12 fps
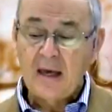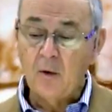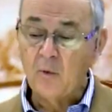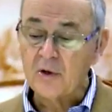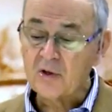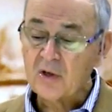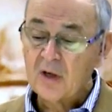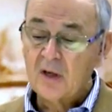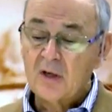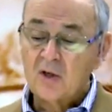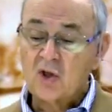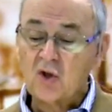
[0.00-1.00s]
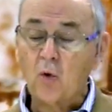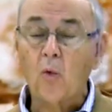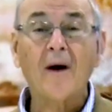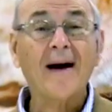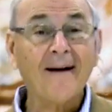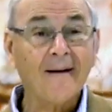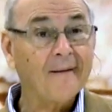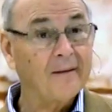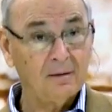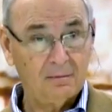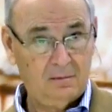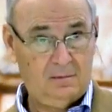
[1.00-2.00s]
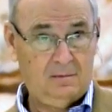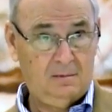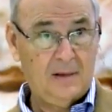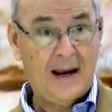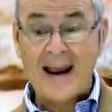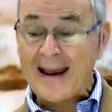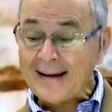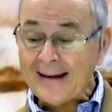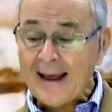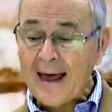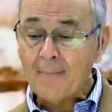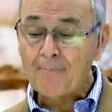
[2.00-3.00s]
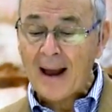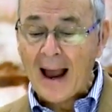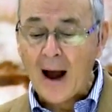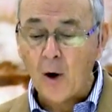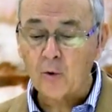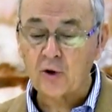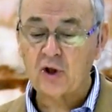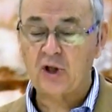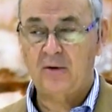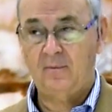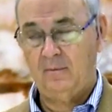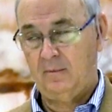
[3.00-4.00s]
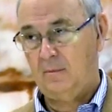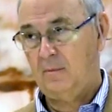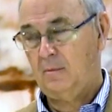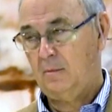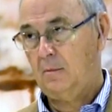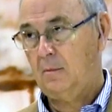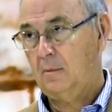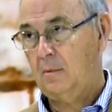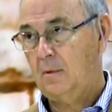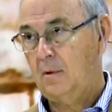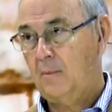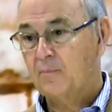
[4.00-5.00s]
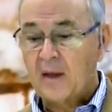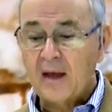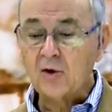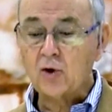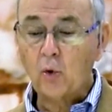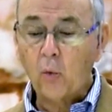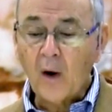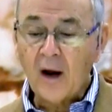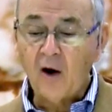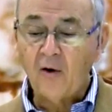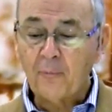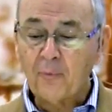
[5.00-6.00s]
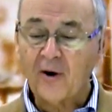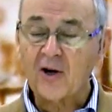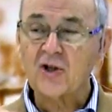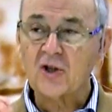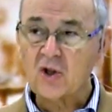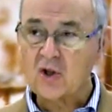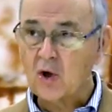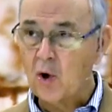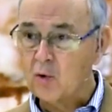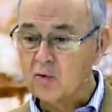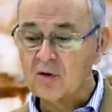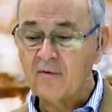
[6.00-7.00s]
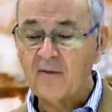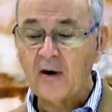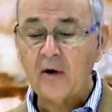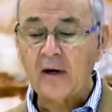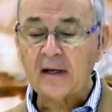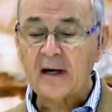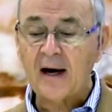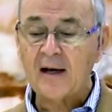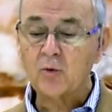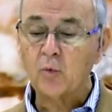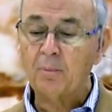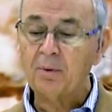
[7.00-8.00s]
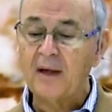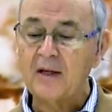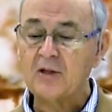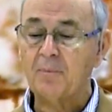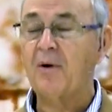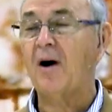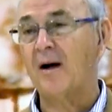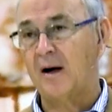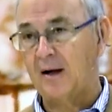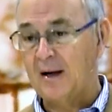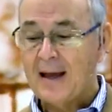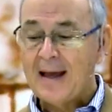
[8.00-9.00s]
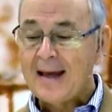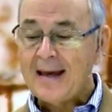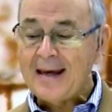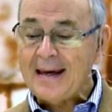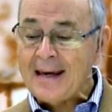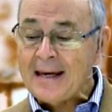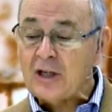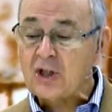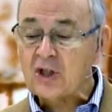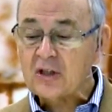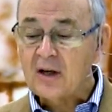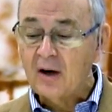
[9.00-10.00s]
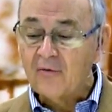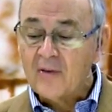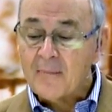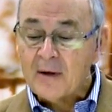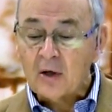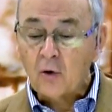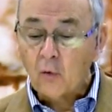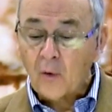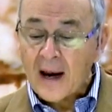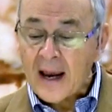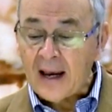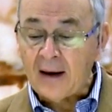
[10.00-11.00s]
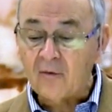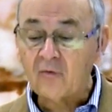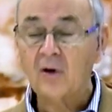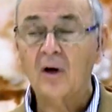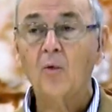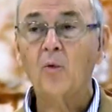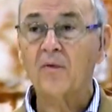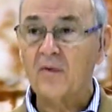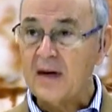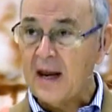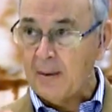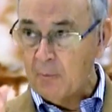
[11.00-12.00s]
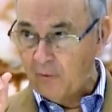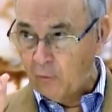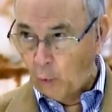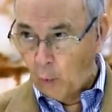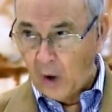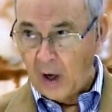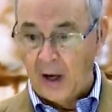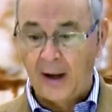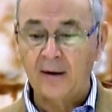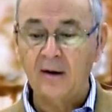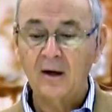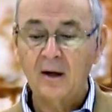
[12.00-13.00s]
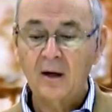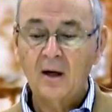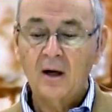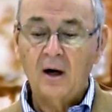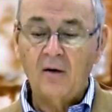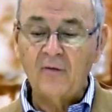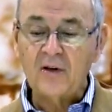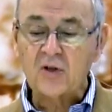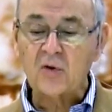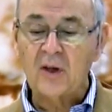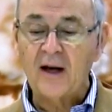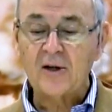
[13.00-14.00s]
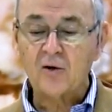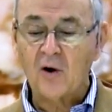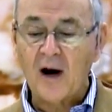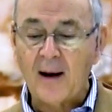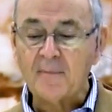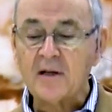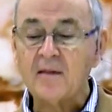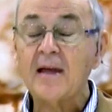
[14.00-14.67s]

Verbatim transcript: It was square and it had a pouch. And 12 precious stones of varying kinds were placed upon it, each of them engraved with the name of one of the Israelite tribes.